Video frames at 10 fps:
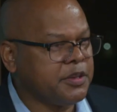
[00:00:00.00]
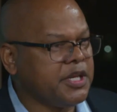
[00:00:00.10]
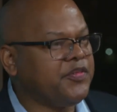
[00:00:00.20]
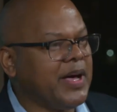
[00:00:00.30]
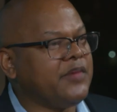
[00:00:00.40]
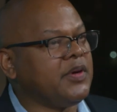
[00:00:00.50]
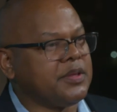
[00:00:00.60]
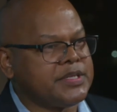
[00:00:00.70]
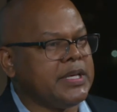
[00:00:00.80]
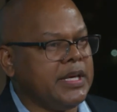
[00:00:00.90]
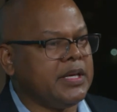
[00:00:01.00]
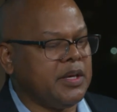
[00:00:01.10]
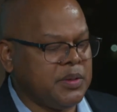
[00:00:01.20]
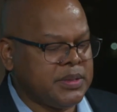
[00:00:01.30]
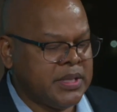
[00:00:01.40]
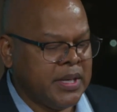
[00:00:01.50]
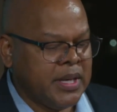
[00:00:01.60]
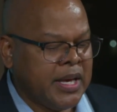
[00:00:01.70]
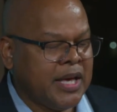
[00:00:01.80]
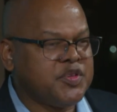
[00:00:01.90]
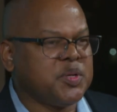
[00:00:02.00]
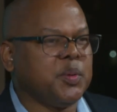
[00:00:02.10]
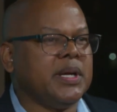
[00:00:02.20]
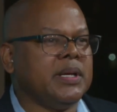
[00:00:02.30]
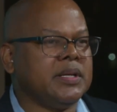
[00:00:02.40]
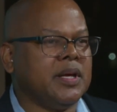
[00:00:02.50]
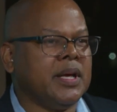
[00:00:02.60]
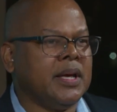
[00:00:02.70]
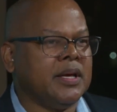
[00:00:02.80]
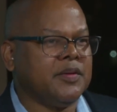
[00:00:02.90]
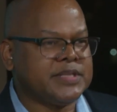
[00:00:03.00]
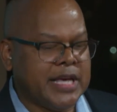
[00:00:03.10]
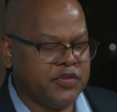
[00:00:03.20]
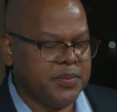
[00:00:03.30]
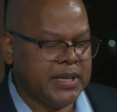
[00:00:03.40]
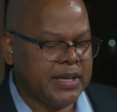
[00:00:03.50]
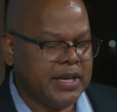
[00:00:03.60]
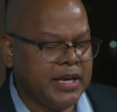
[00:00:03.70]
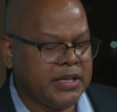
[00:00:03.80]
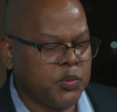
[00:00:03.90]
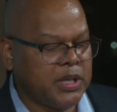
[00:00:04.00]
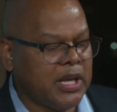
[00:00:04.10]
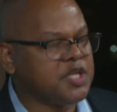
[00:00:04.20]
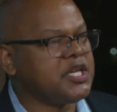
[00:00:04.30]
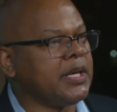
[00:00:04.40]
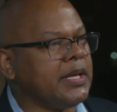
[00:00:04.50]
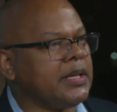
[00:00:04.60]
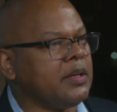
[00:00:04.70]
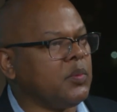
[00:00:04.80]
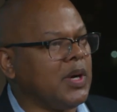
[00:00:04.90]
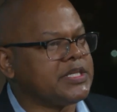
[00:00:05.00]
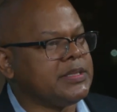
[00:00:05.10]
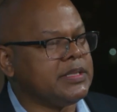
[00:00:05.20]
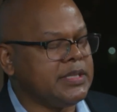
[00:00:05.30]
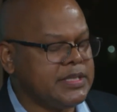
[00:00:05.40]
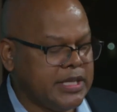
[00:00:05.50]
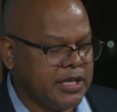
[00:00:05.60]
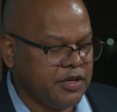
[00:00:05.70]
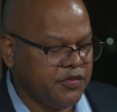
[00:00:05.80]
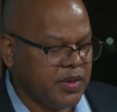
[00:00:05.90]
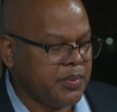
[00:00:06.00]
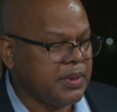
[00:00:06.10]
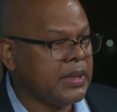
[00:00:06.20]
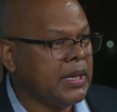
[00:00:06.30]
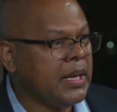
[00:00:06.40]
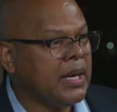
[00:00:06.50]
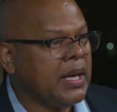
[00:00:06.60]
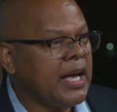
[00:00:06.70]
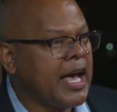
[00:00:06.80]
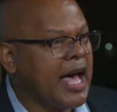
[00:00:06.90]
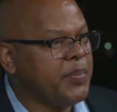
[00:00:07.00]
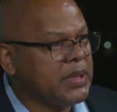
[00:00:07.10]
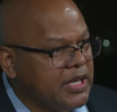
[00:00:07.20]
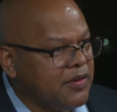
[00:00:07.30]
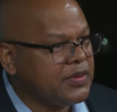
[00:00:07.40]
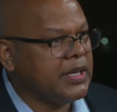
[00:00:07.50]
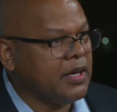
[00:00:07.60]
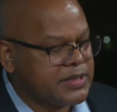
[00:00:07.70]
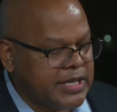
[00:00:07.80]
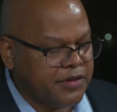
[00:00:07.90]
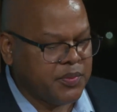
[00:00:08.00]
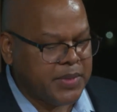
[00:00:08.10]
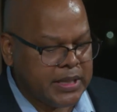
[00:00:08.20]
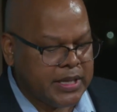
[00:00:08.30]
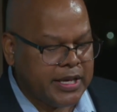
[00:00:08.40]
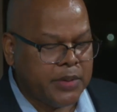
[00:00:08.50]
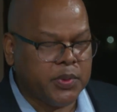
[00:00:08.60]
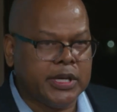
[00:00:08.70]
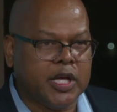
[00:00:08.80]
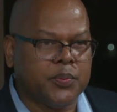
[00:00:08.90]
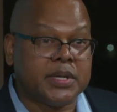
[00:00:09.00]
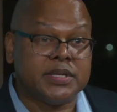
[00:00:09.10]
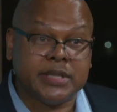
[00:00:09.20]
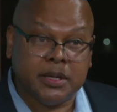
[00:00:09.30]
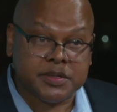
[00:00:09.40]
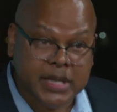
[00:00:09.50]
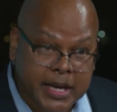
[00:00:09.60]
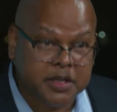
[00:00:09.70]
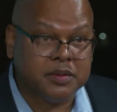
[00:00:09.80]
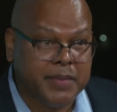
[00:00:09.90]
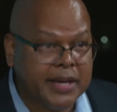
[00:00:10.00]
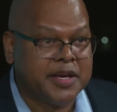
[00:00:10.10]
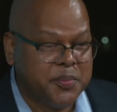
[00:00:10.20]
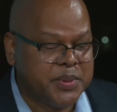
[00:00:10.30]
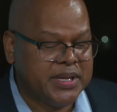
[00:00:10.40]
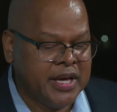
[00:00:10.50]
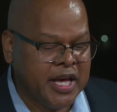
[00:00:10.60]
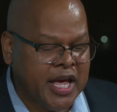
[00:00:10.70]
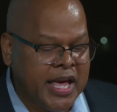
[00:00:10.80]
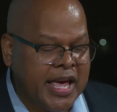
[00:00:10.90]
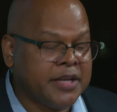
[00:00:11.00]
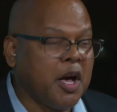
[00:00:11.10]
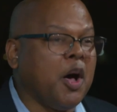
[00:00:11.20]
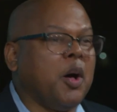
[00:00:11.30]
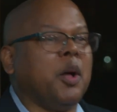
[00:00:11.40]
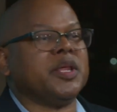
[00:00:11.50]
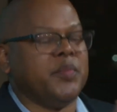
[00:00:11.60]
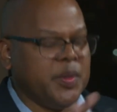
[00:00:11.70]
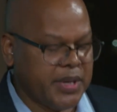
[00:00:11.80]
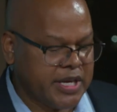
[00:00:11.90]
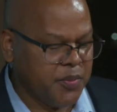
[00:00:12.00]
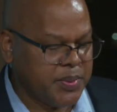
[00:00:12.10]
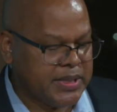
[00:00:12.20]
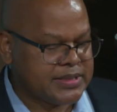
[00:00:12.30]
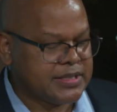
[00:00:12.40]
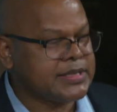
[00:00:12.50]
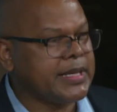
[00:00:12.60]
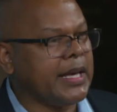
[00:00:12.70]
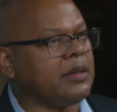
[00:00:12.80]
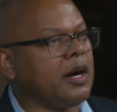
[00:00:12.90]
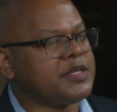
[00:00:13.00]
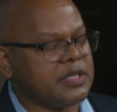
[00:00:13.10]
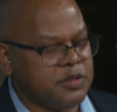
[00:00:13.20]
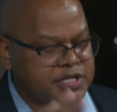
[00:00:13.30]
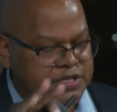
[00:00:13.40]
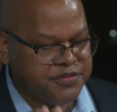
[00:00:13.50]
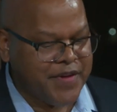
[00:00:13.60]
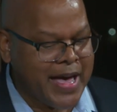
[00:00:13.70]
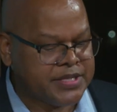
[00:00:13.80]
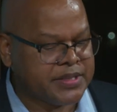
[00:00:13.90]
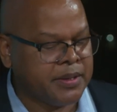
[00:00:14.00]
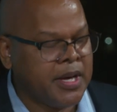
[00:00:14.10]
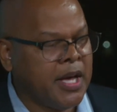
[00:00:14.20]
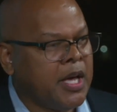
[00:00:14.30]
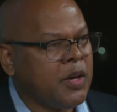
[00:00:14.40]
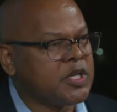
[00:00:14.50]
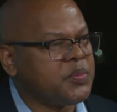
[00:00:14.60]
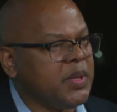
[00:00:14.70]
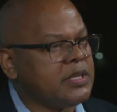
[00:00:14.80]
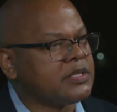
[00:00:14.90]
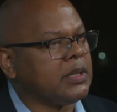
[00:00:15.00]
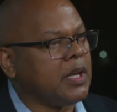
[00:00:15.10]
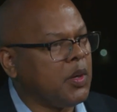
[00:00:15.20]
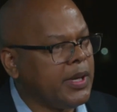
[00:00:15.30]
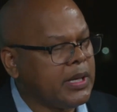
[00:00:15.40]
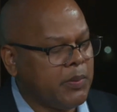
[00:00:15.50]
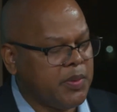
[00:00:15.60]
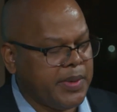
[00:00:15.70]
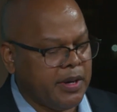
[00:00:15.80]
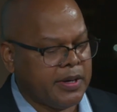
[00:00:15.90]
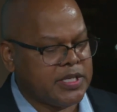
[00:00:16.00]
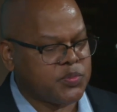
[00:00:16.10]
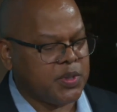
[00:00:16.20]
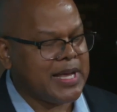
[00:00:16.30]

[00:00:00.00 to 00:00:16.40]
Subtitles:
35 other CEOs have joined Health Tech for Medicaid, and we're launching it in Washington, D.C. in November. I believe that Health Tech for Medicaid will help ConsejoSano, my company, and all the member companies to scale our solutions faster, which means low-income Americans will